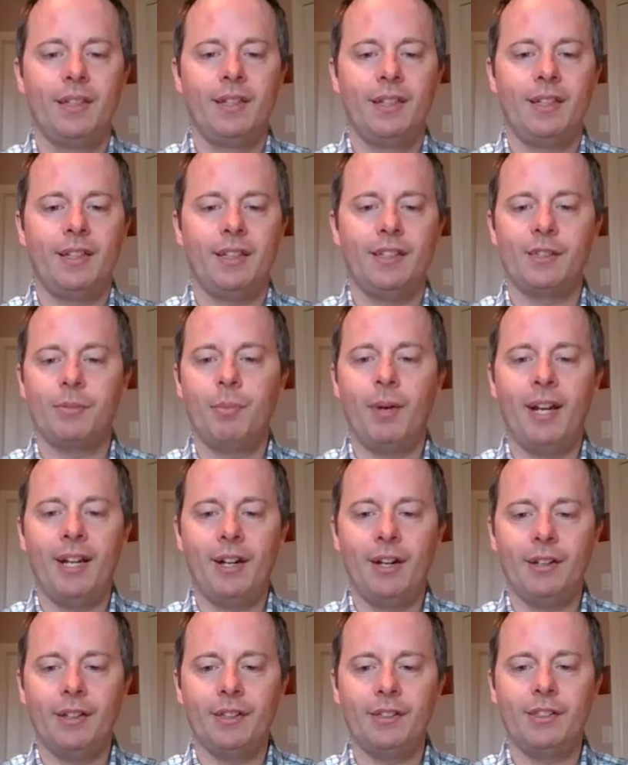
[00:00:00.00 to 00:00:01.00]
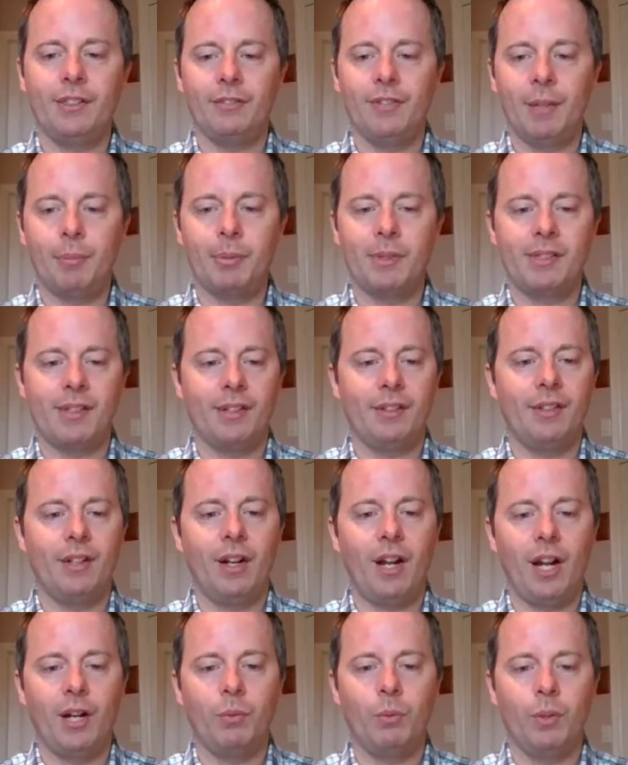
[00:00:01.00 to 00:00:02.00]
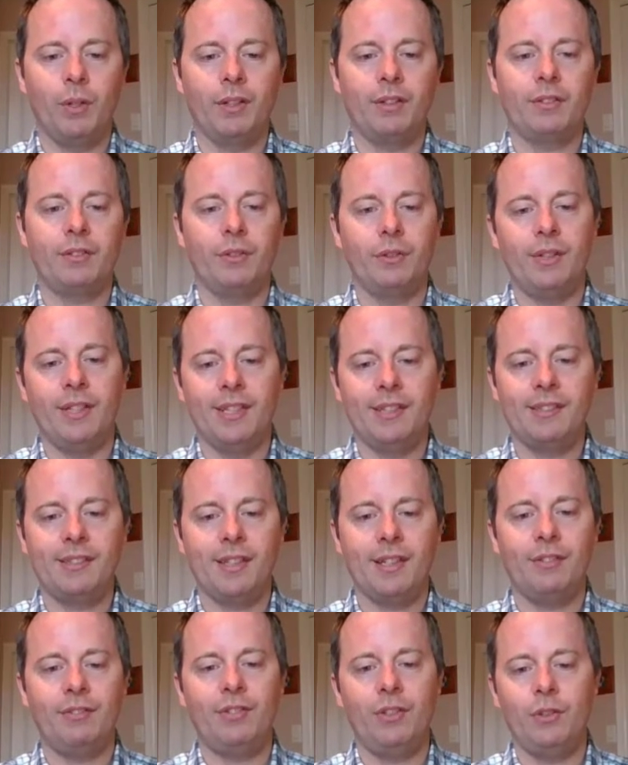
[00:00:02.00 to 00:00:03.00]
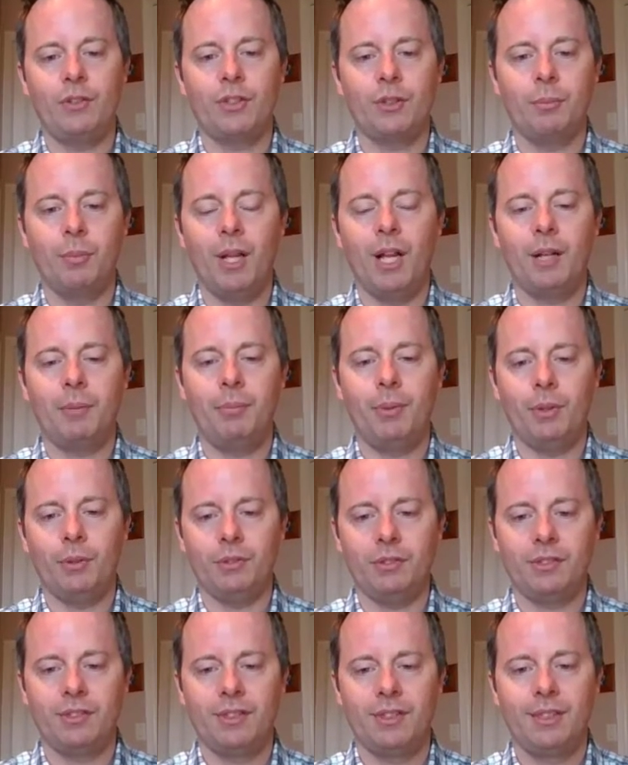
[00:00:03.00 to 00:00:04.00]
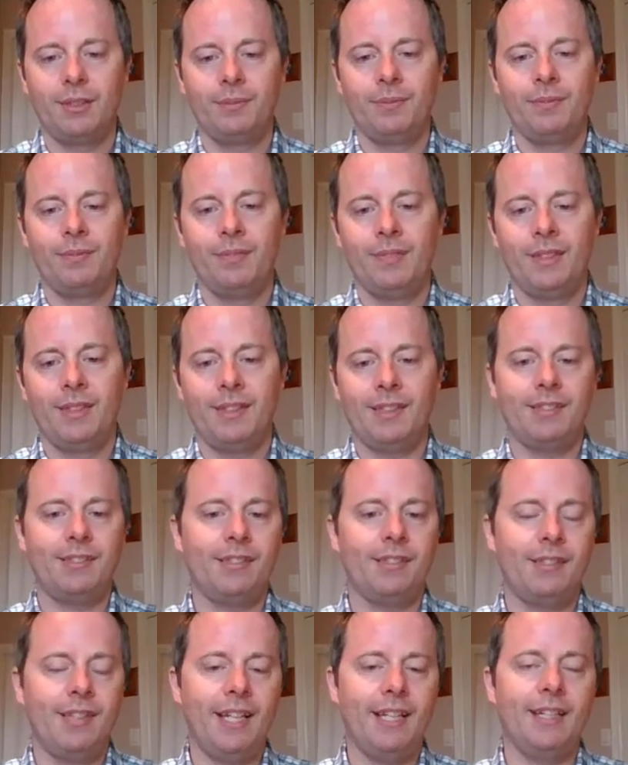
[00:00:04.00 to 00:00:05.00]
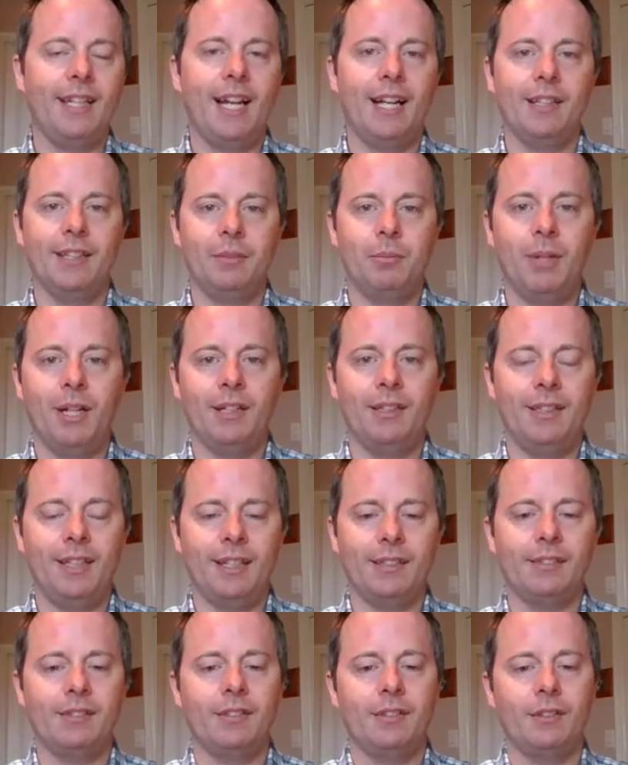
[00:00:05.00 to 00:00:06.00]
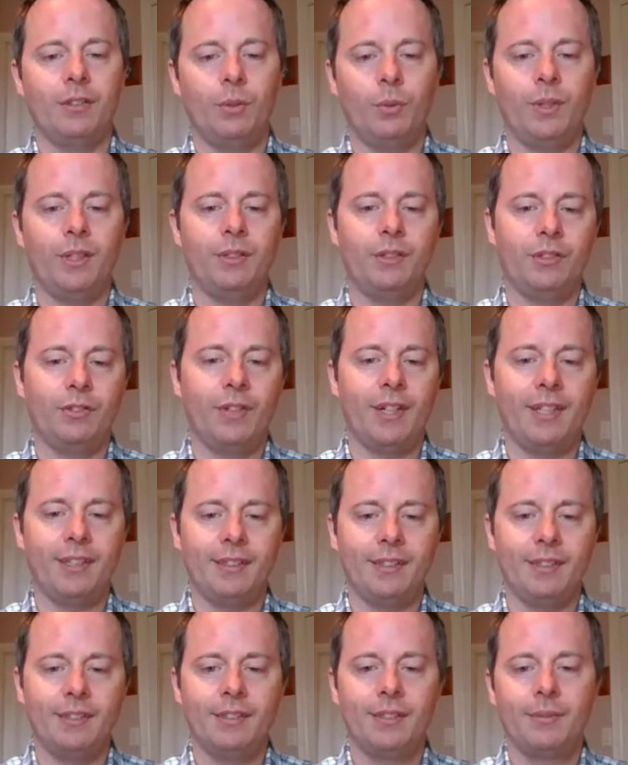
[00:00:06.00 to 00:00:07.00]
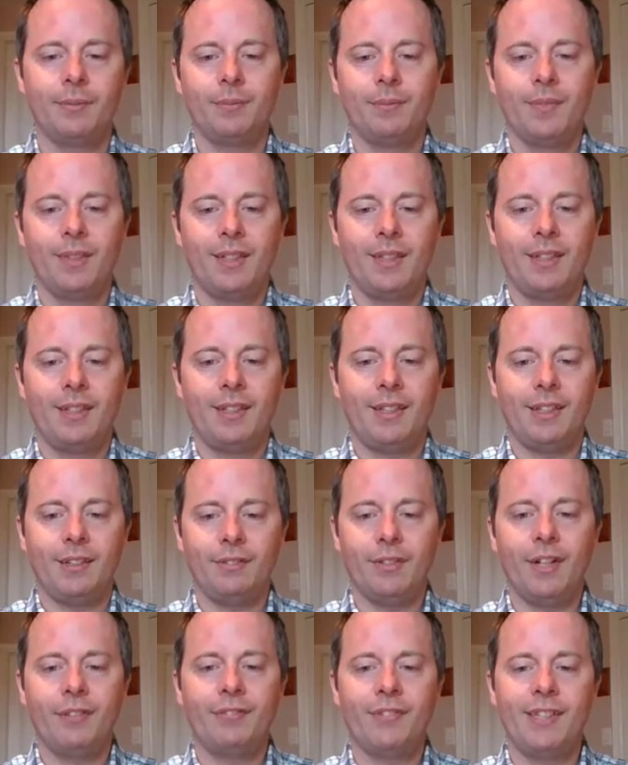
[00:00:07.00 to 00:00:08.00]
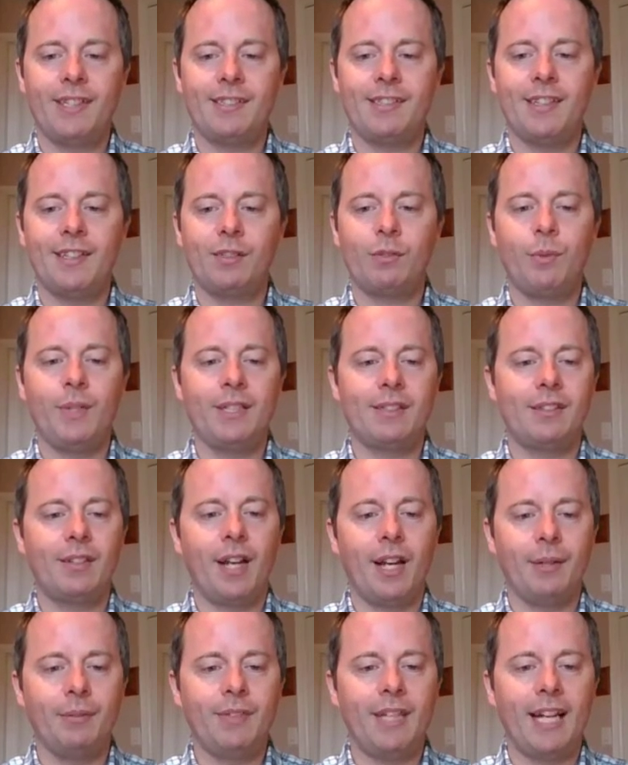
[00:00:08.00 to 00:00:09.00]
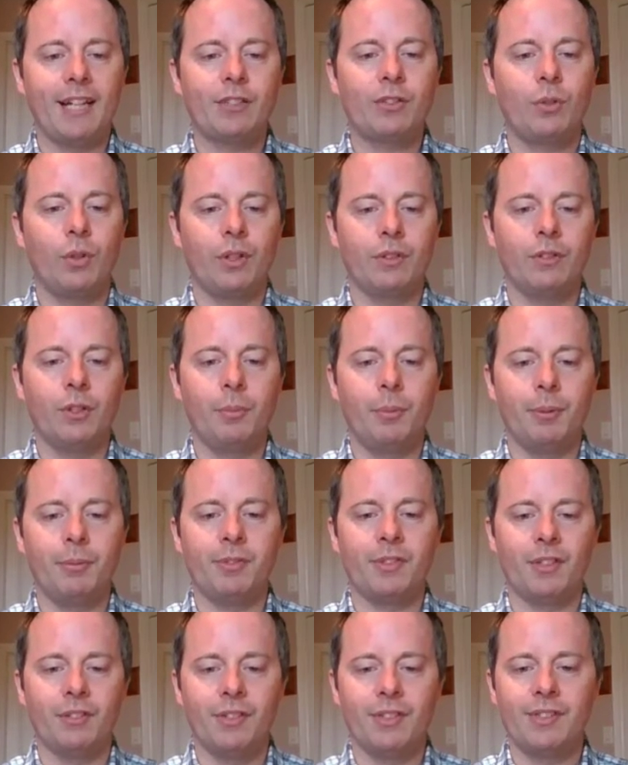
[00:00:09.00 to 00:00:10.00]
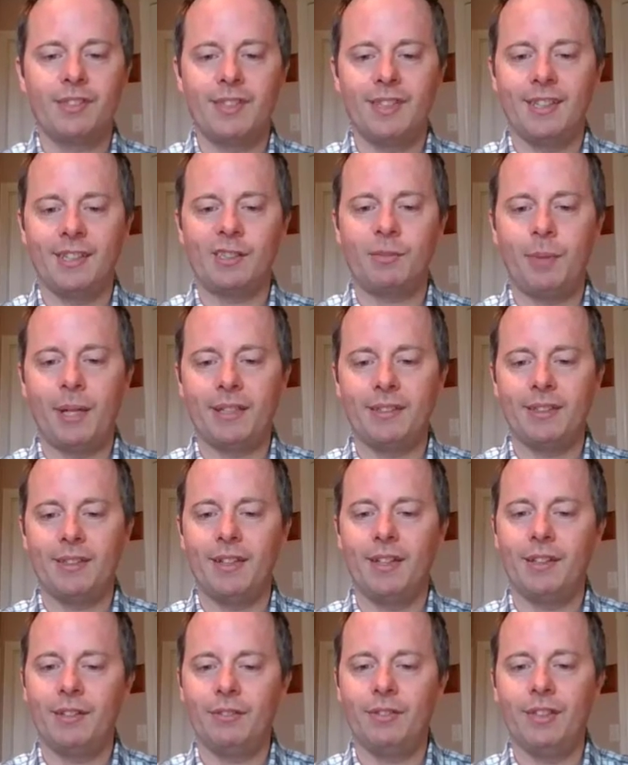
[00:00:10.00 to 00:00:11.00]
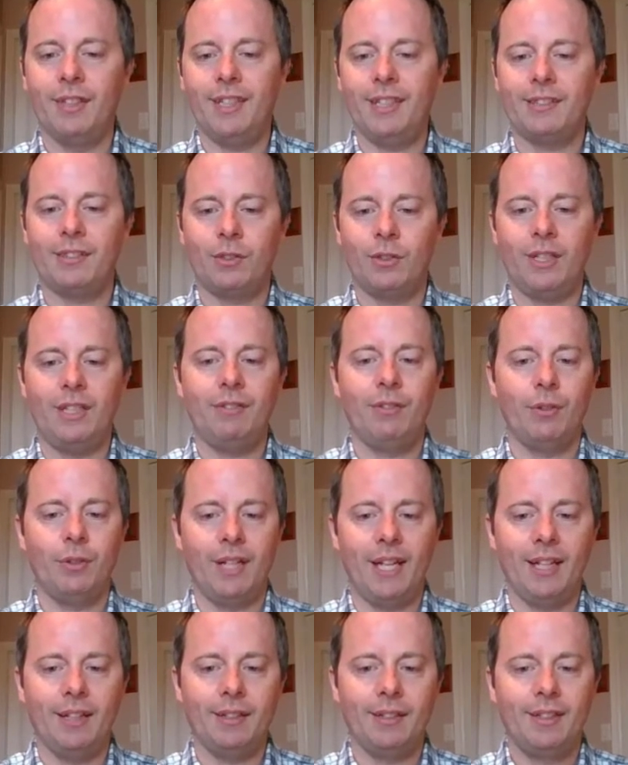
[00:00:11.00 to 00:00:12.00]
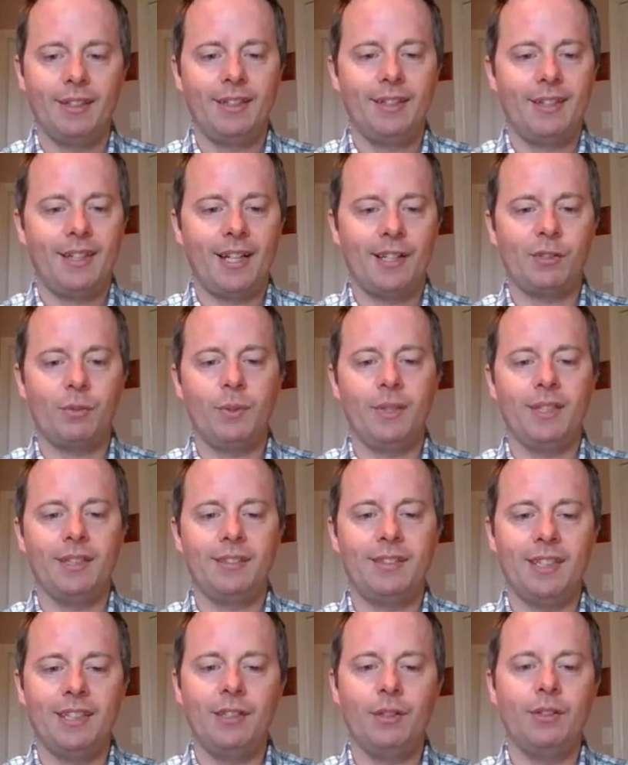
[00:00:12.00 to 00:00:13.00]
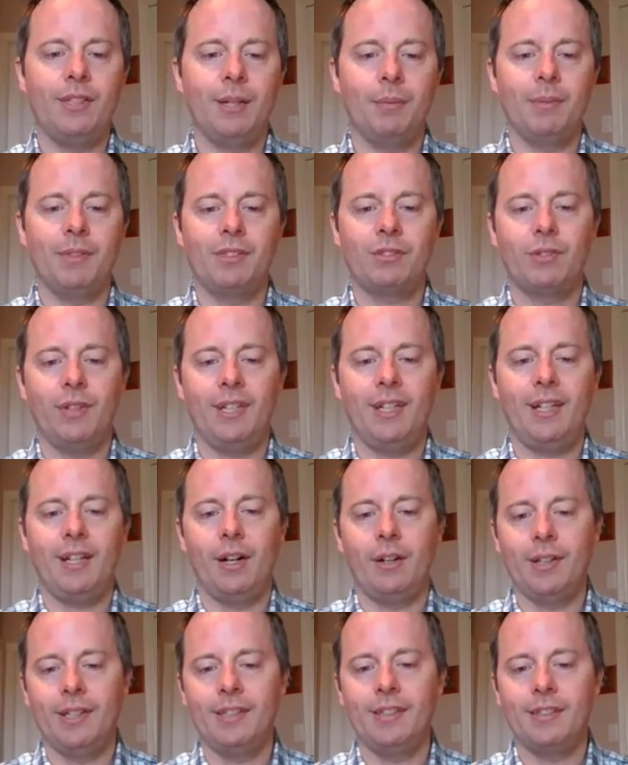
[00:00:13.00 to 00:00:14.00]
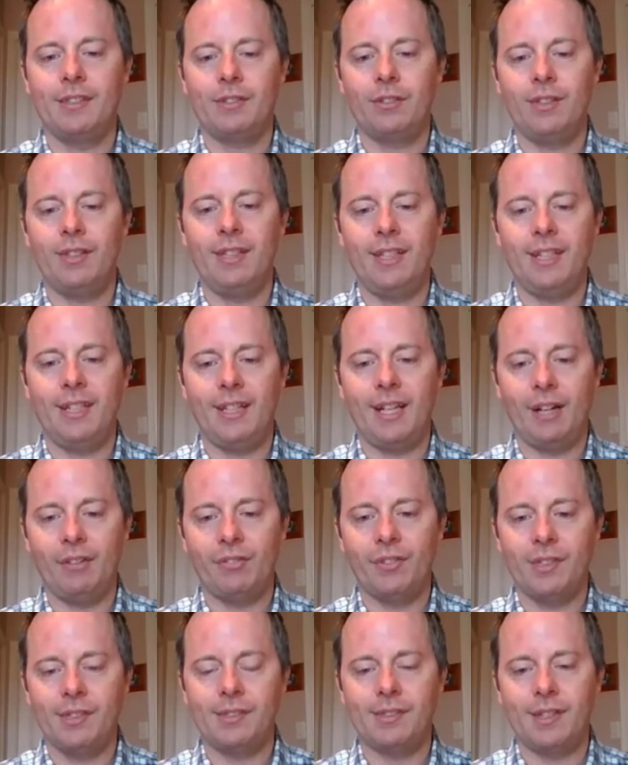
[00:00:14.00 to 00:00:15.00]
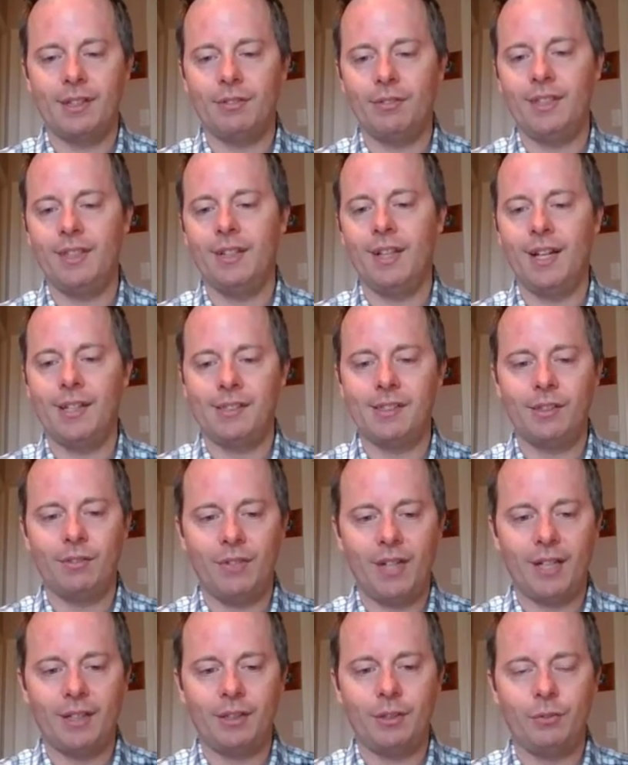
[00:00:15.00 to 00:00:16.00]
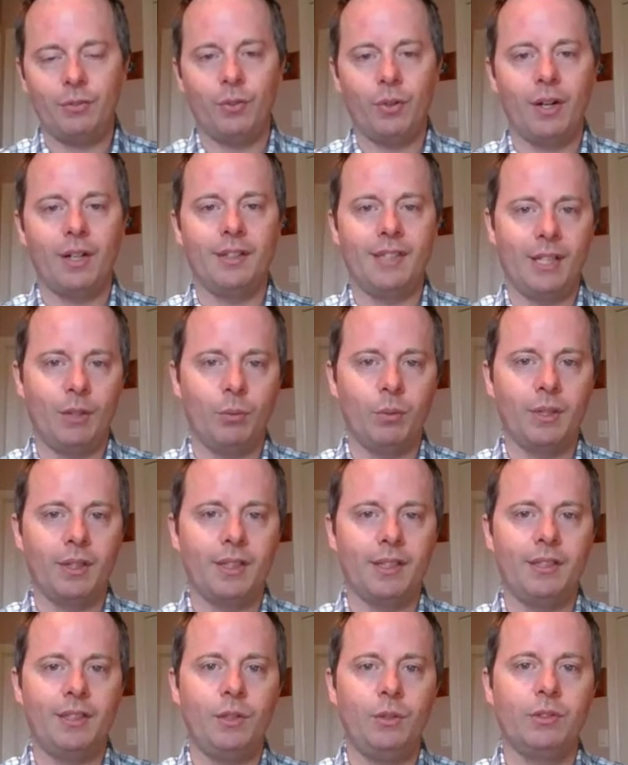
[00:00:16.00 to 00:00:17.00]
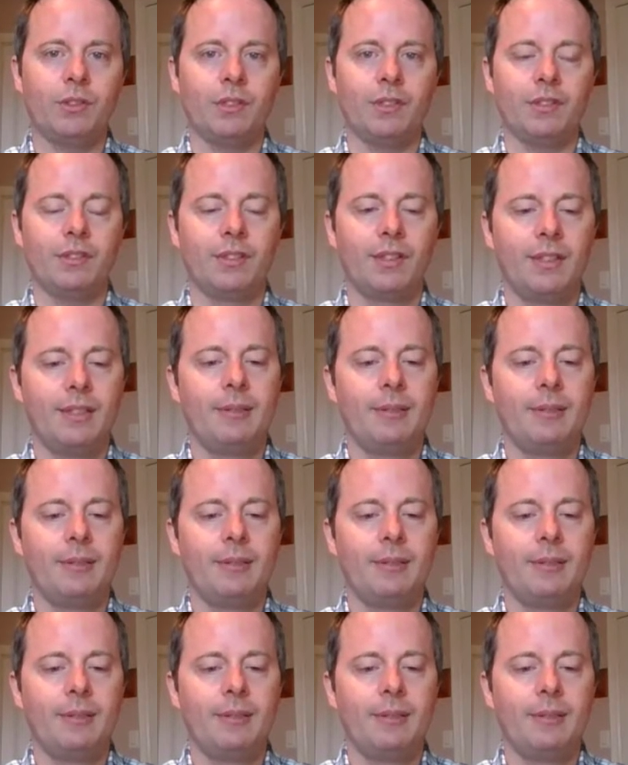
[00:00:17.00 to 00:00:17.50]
It is my honor to represent their hard work through this and future blog posts. This is Dana Alibrandy as the one who's writing this. In roughly 6 weeks' time, Dash Core Group observers can expect another release to EvoNet as we continue demonstrating our industry-leading efforts at realizing value for our network and users.